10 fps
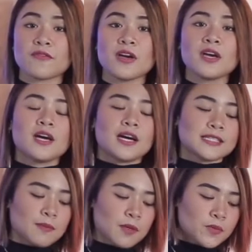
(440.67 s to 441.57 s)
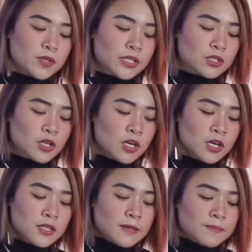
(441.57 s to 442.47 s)
ang sabi po rito,
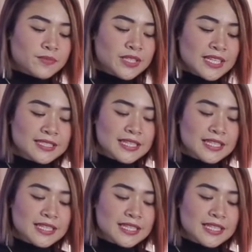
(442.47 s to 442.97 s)
"This